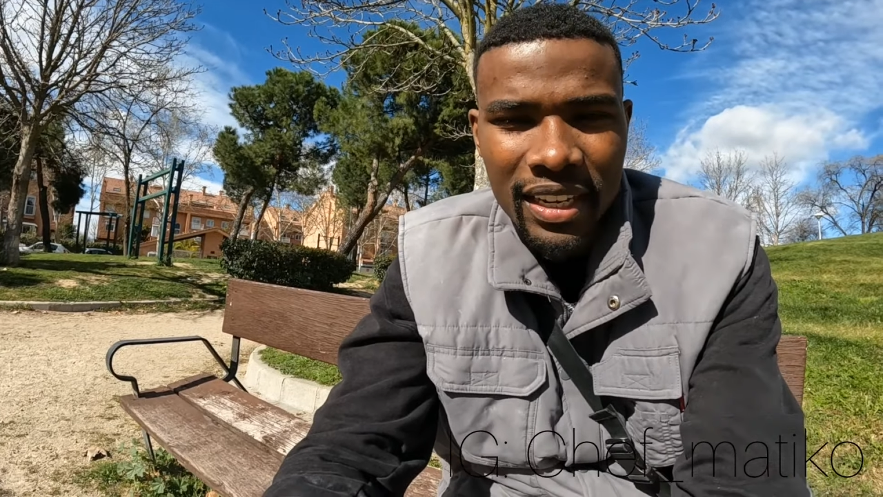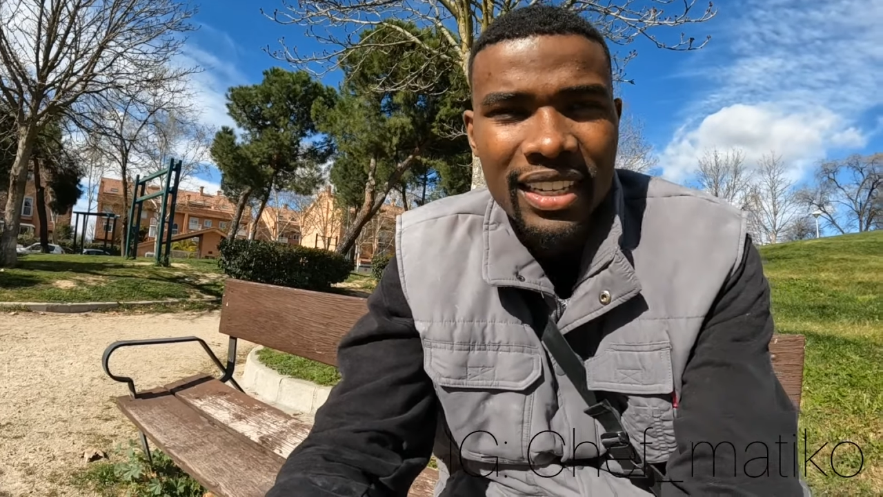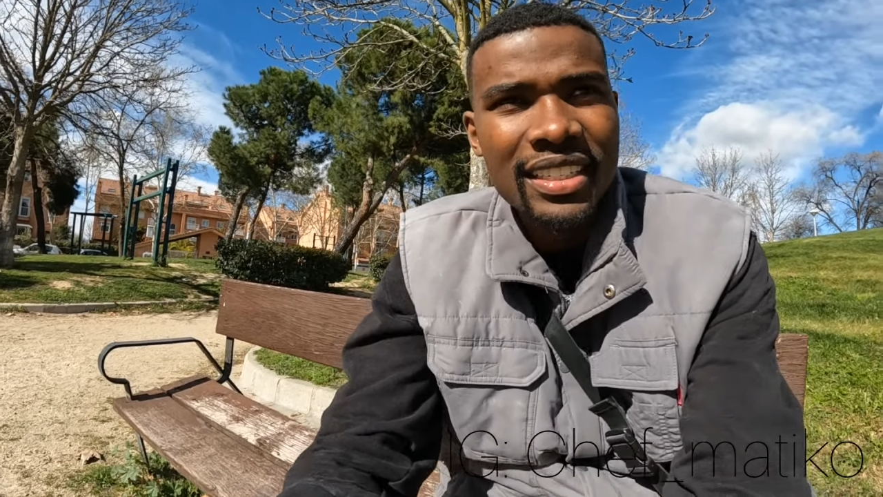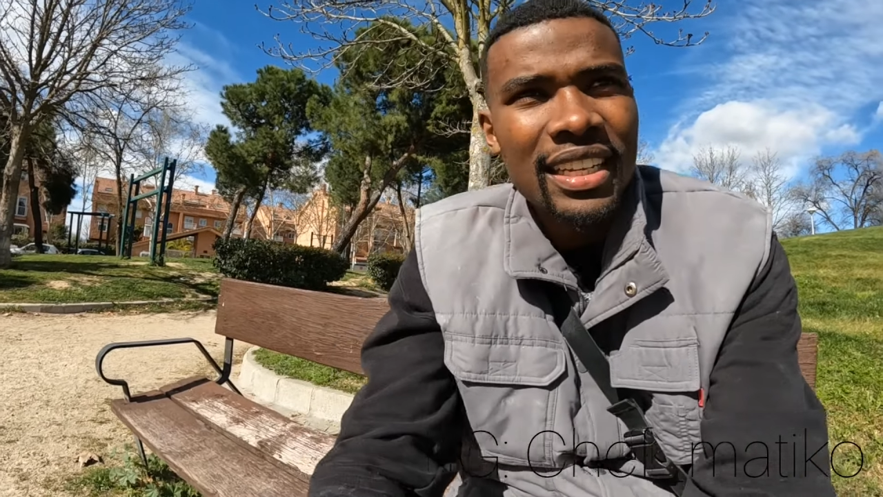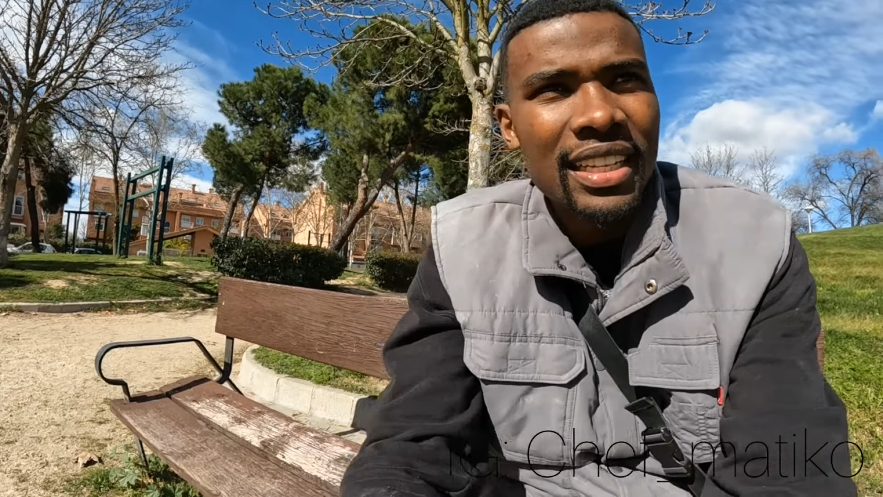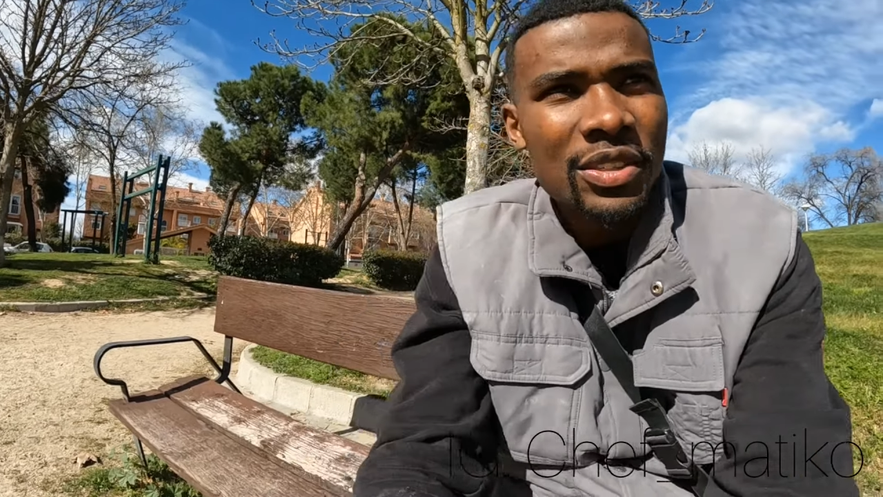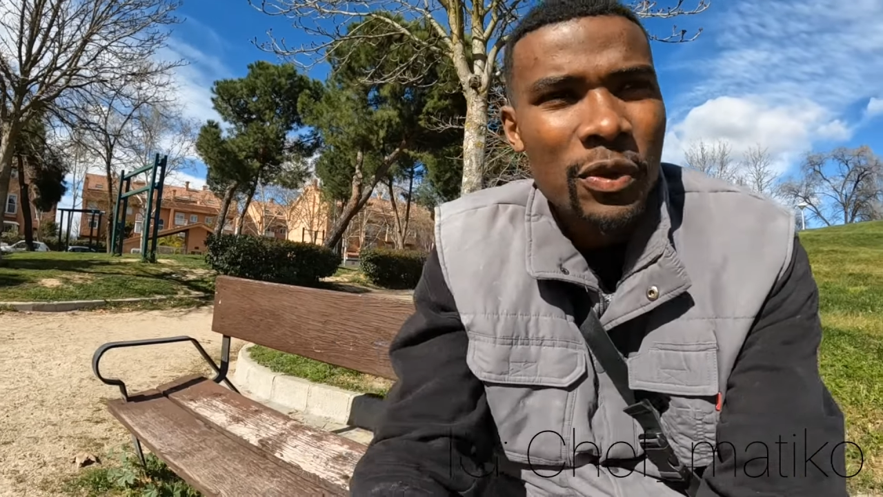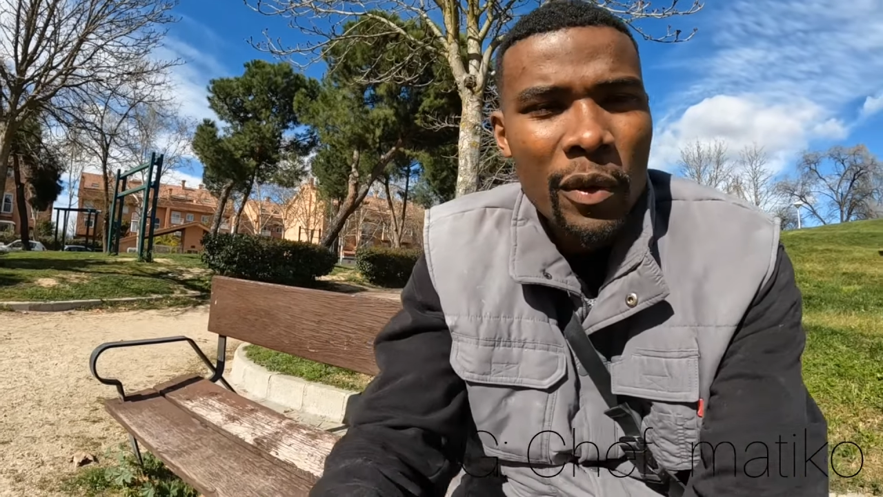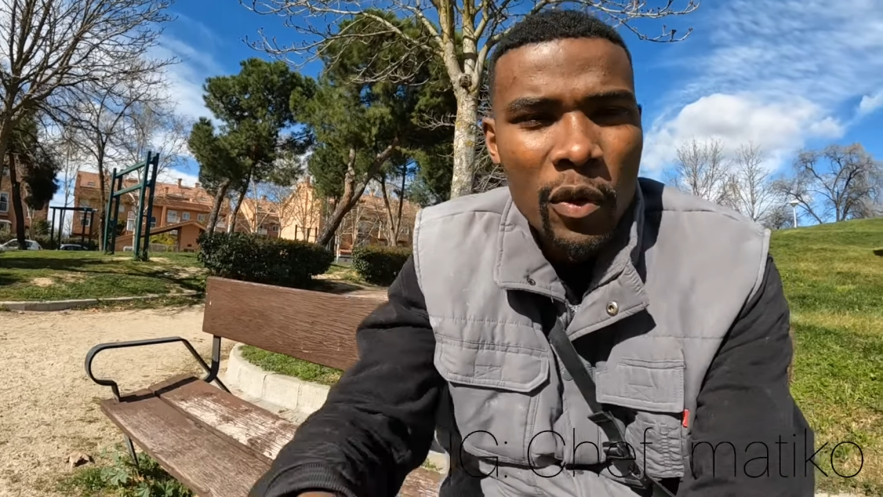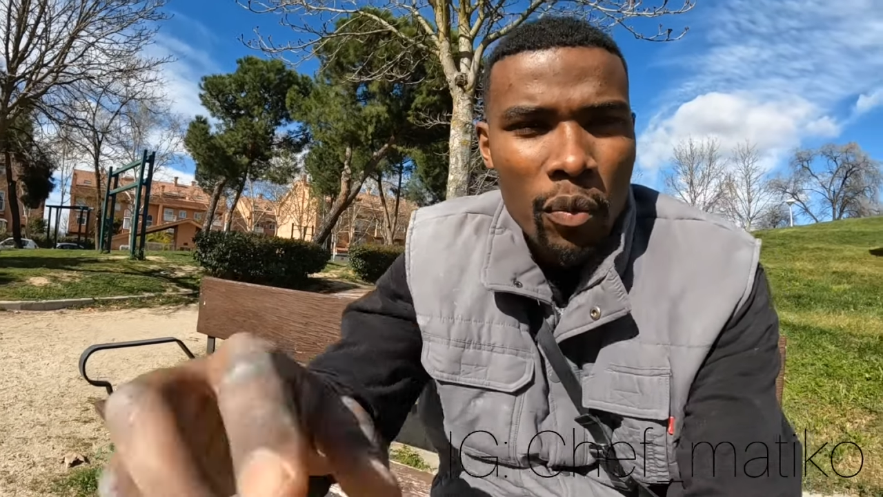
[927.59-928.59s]
Lintel is
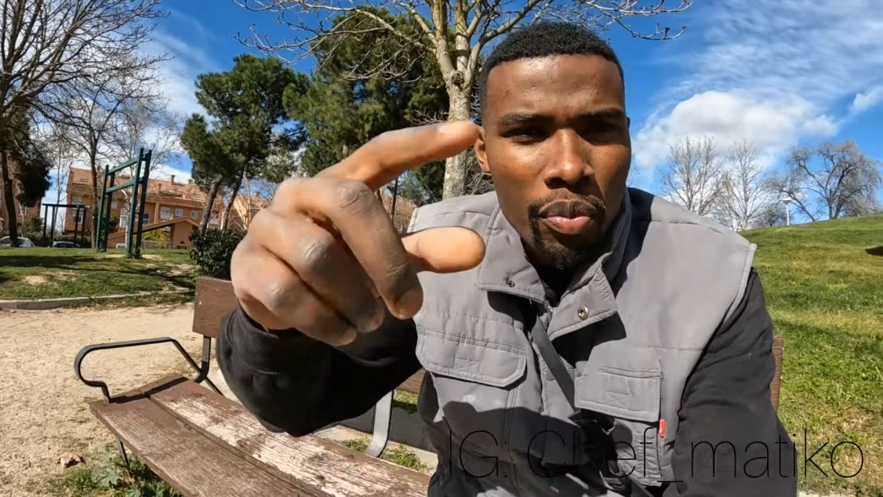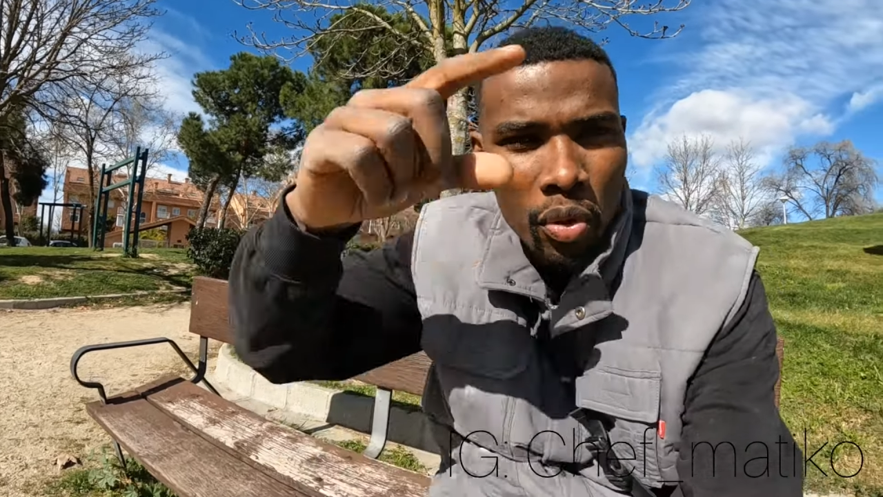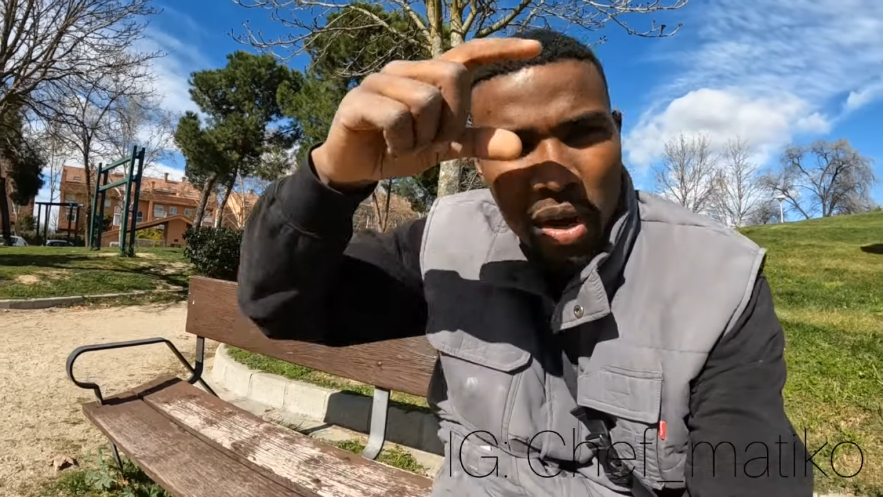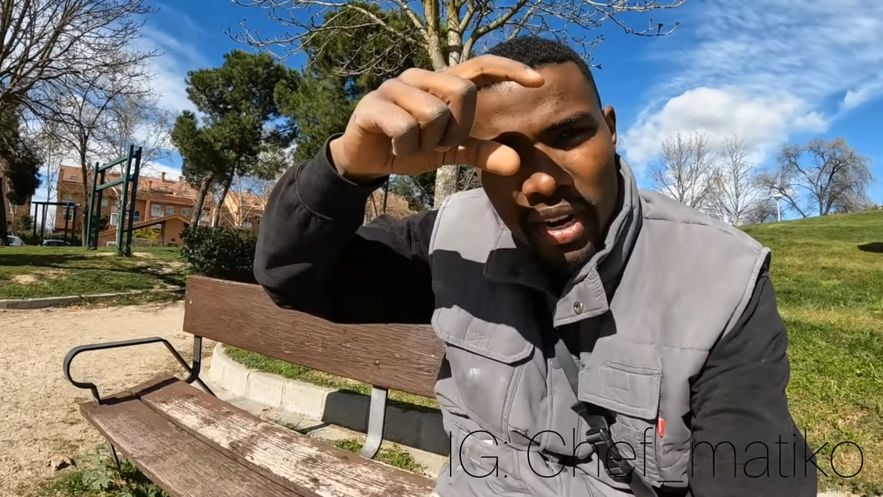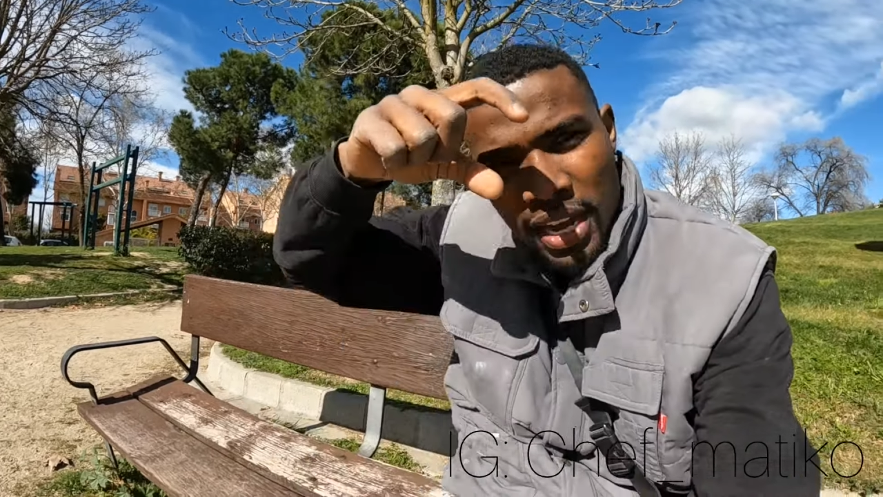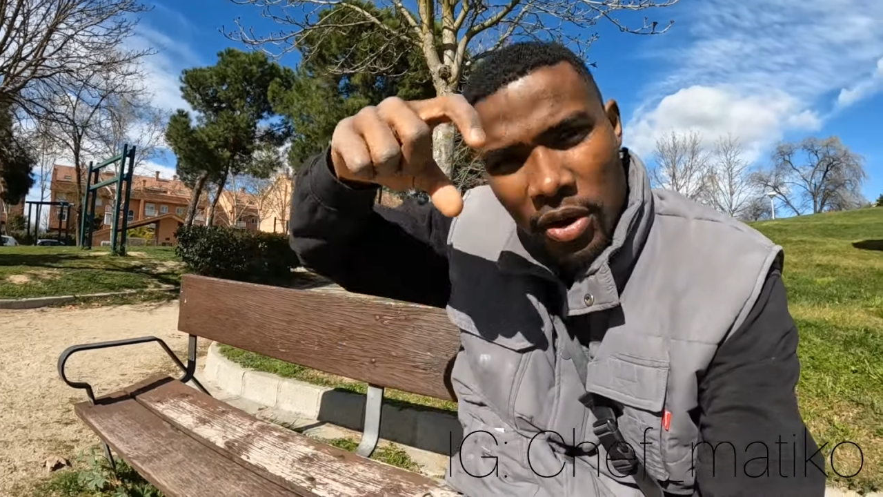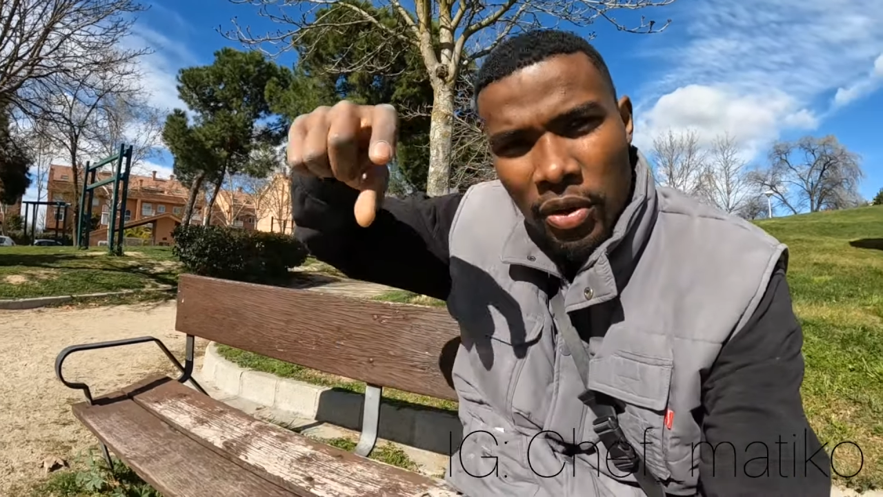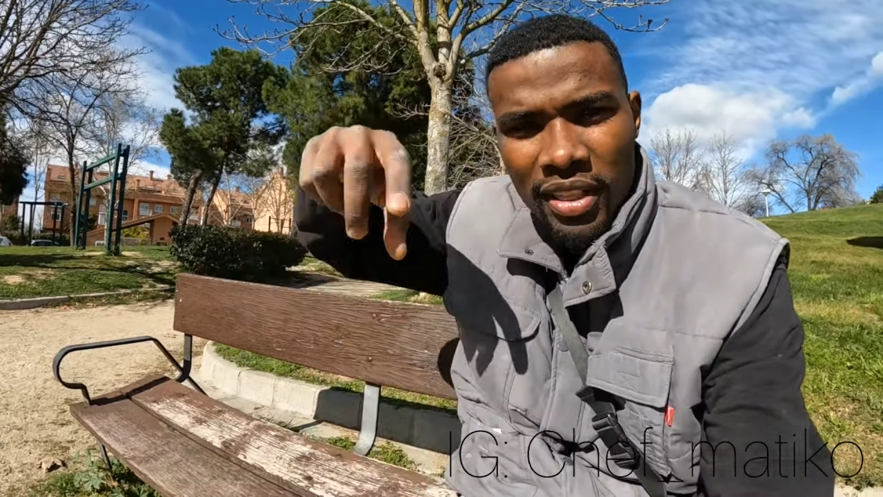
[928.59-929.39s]
where you pour now,